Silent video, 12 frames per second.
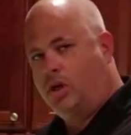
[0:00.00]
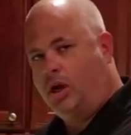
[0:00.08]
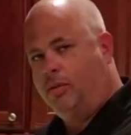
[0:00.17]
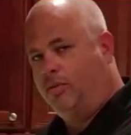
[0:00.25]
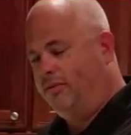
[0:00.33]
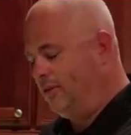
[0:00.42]

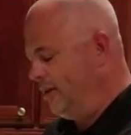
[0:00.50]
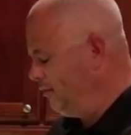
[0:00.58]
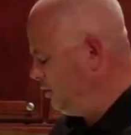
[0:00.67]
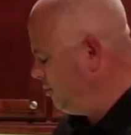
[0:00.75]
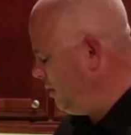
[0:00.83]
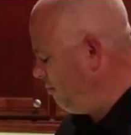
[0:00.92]
caramel
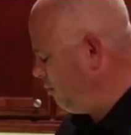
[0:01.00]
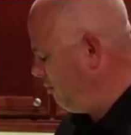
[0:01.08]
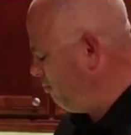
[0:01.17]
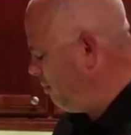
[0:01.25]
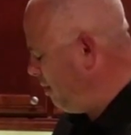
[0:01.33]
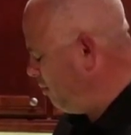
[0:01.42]
flavor is
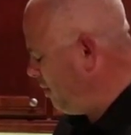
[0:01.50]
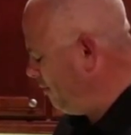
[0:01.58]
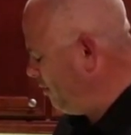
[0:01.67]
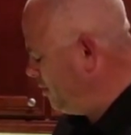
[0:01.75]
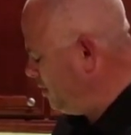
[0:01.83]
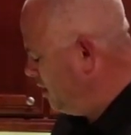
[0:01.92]
my
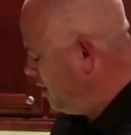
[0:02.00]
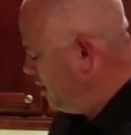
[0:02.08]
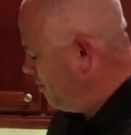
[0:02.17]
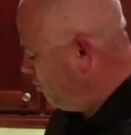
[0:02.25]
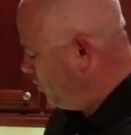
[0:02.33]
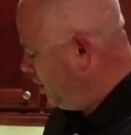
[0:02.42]
preference.
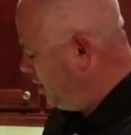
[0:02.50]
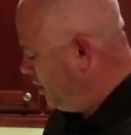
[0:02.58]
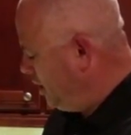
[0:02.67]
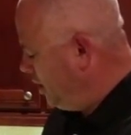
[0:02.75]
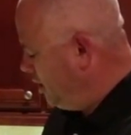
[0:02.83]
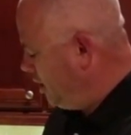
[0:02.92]

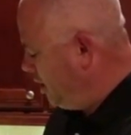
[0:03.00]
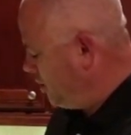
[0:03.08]
And then